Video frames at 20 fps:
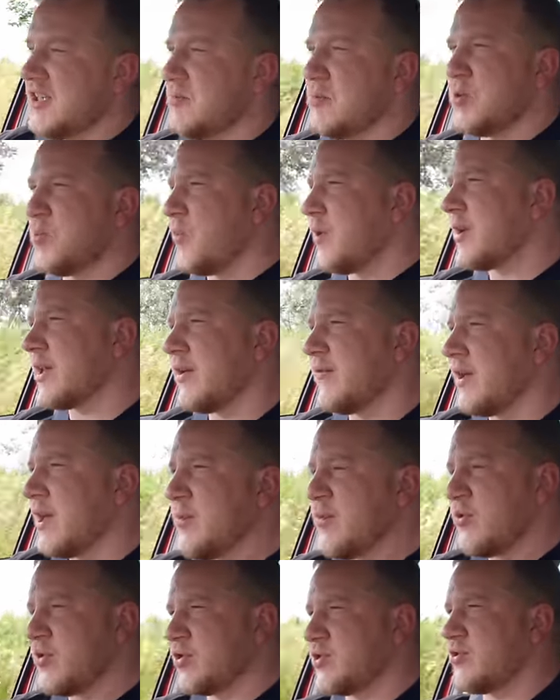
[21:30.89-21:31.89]
you wouldn't want to give any
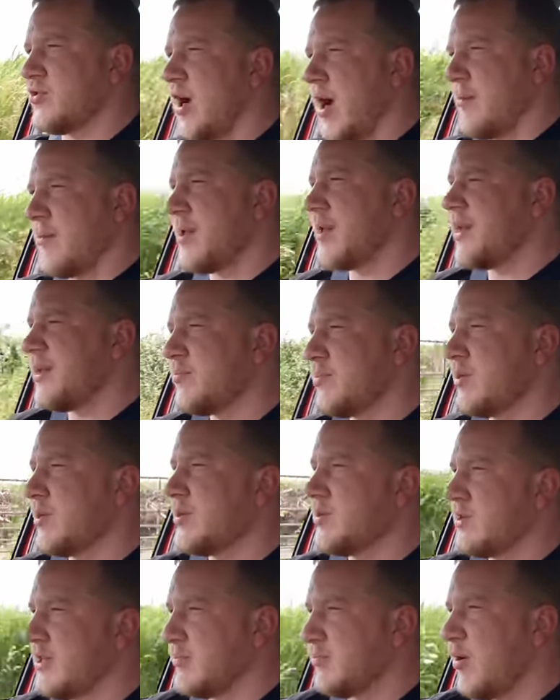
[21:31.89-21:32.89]
more than scrap money
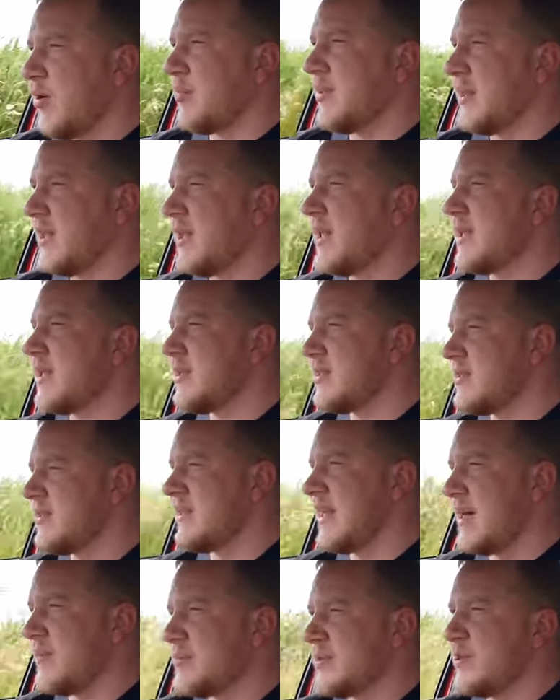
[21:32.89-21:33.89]
because it probably is an
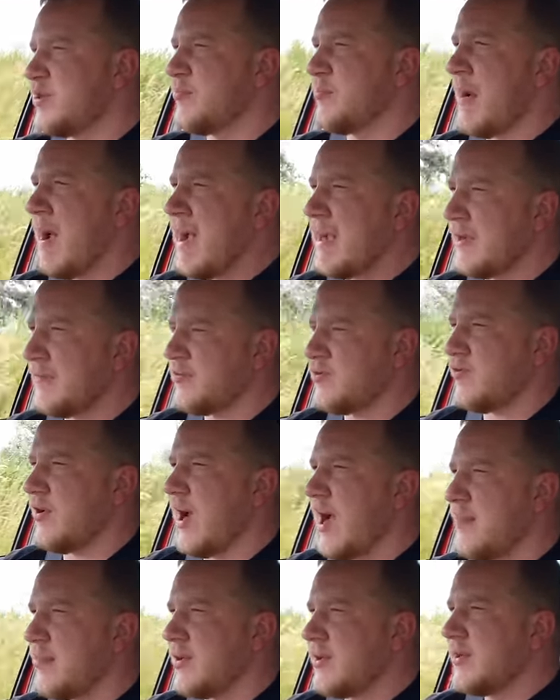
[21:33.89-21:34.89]
absolute bag of
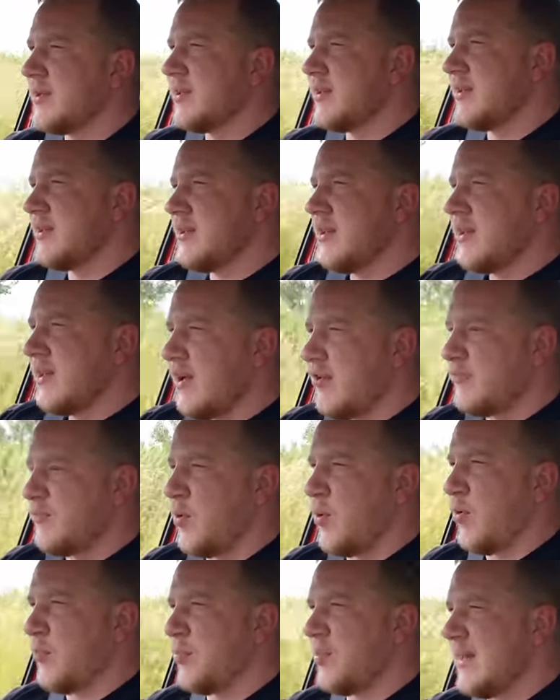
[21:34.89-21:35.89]
crap. I've
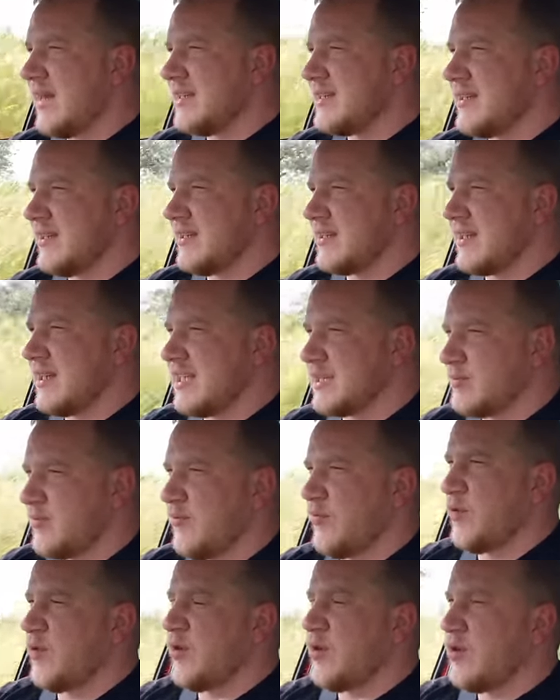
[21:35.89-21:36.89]
bought plenty of things
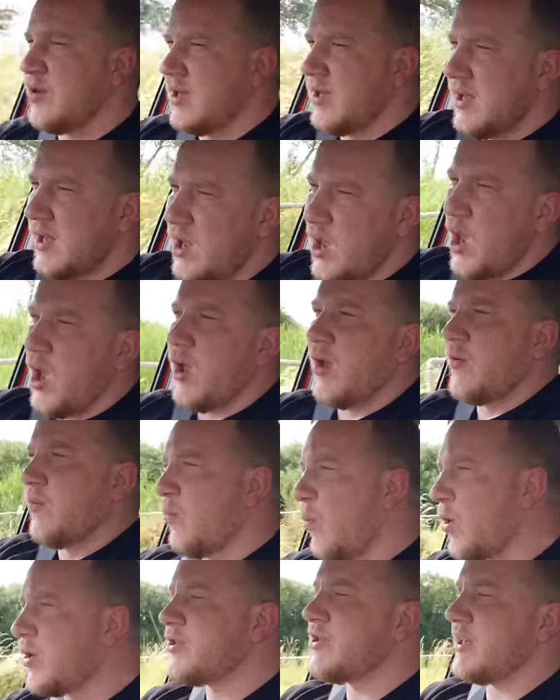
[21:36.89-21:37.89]
before
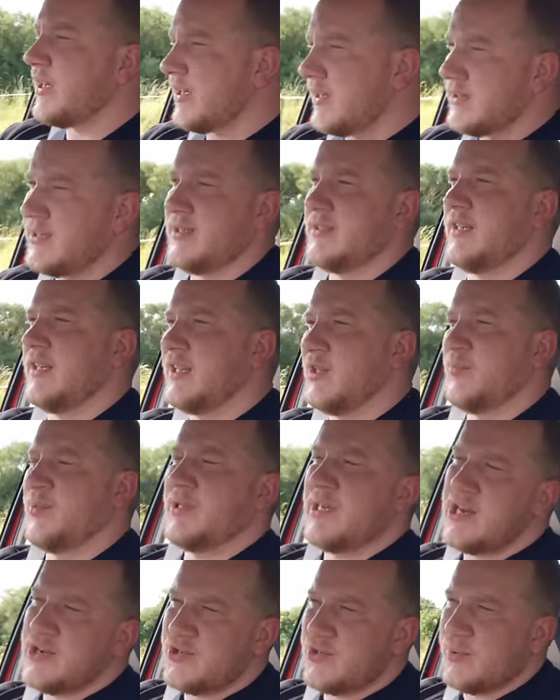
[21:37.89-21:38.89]
wanting to see the
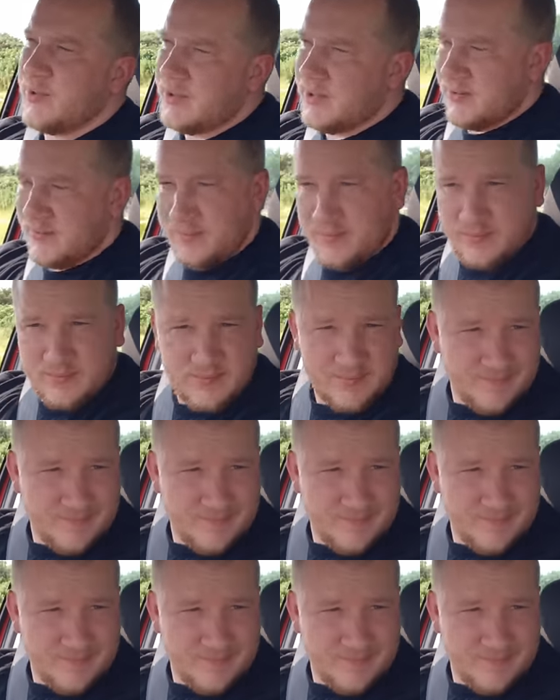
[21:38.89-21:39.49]
potential in them